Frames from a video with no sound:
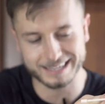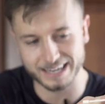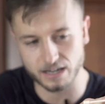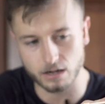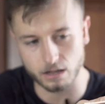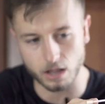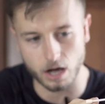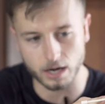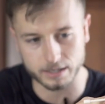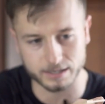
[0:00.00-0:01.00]
can
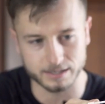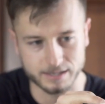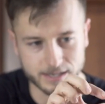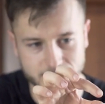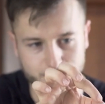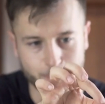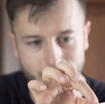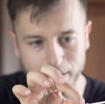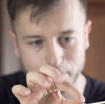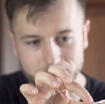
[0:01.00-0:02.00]
clog this
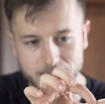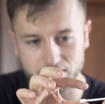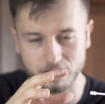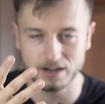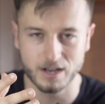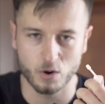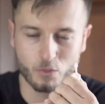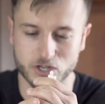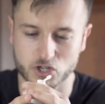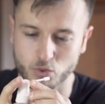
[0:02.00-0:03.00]
pipe here,
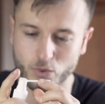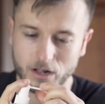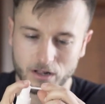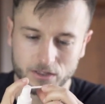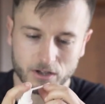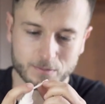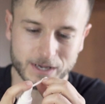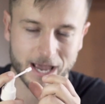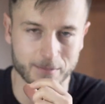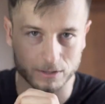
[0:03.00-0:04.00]
which will not
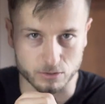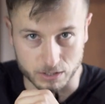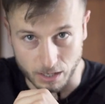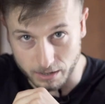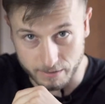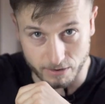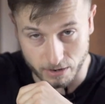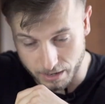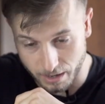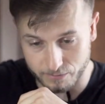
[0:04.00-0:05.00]
be able to
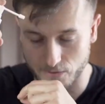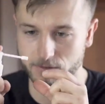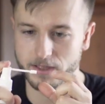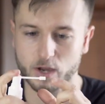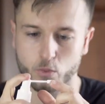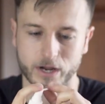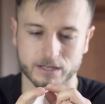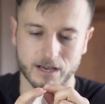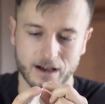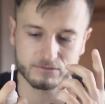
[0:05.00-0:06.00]
deliver enough of
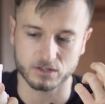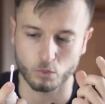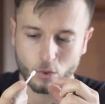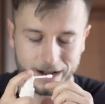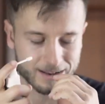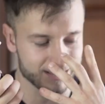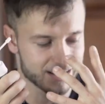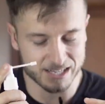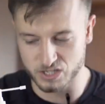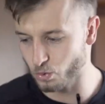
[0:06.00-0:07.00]
liquid after a while.
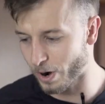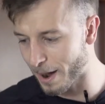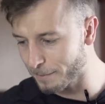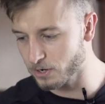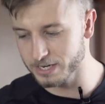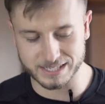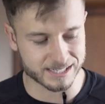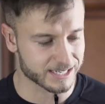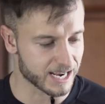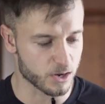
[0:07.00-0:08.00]
So I'm gonna
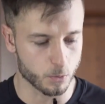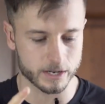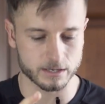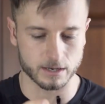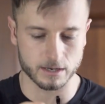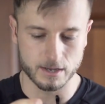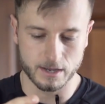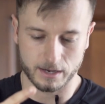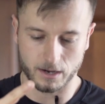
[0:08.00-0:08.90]
stay with a